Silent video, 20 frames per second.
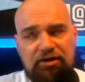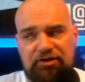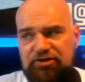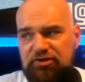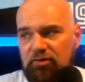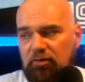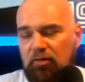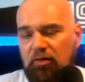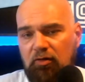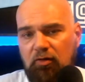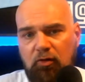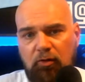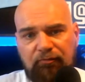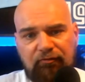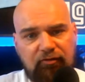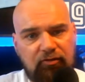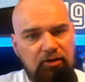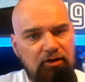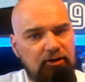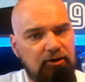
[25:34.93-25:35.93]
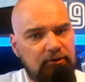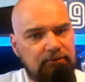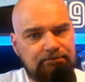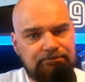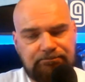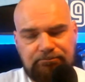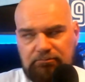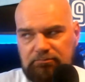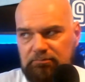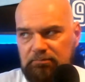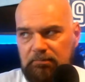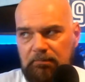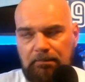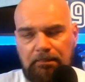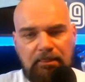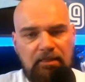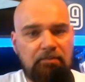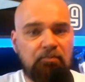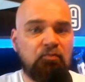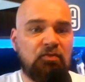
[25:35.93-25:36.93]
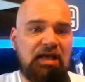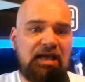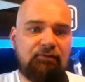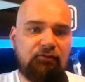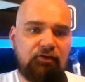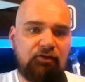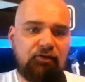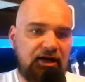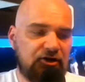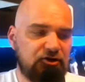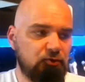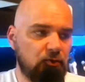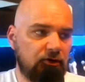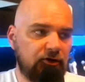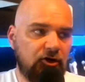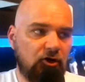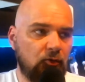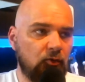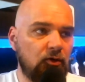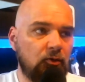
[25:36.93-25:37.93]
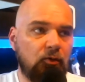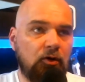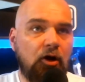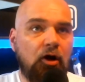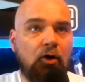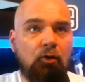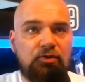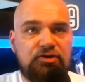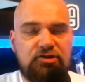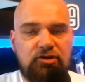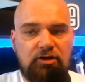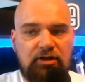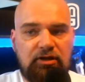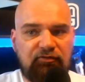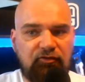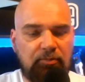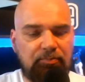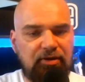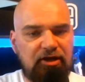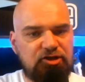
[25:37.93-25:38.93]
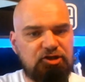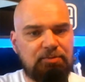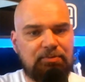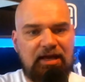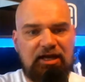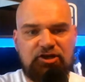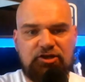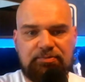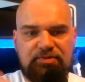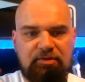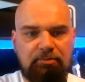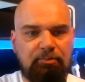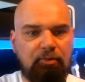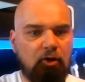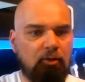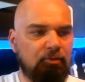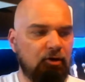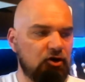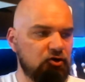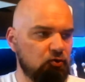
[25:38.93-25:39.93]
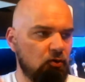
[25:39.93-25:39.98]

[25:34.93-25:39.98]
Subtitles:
So hopefully everydayers will know we're always looking for pitching matchups and ballparks.